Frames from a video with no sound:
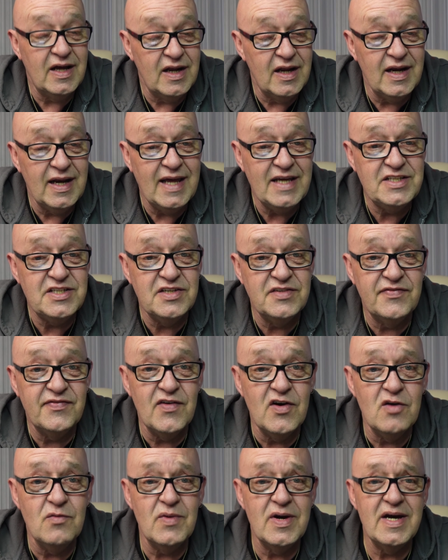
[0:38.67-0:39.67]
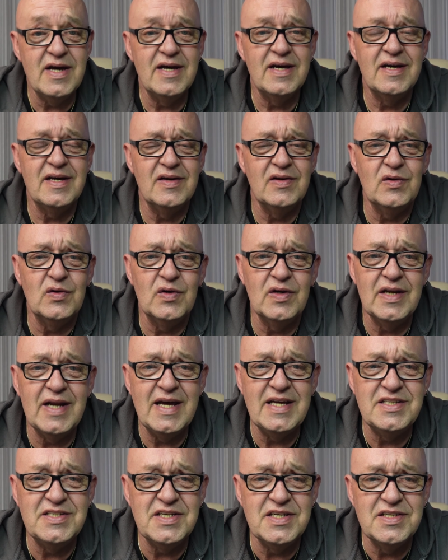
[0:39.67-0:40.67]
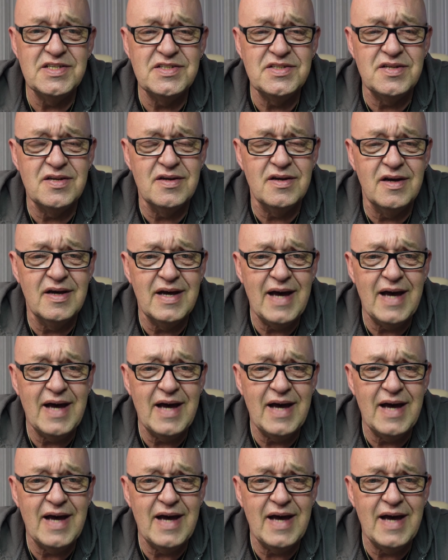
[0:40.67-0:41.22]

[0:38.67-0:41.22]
latest firmware or latest